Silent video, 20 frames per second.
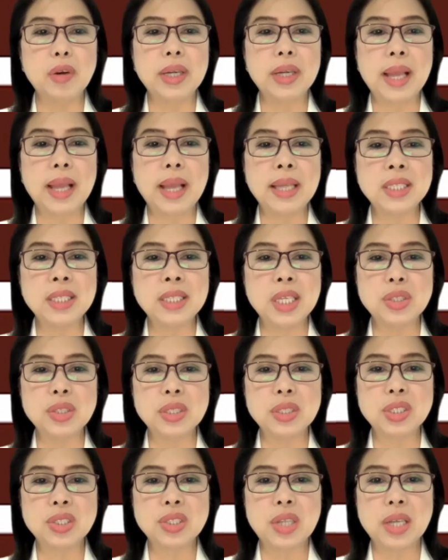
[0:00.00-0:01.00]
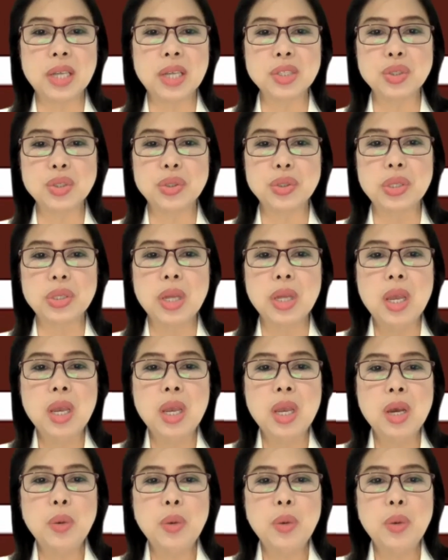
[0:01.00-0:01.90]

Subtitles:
the organizational structure,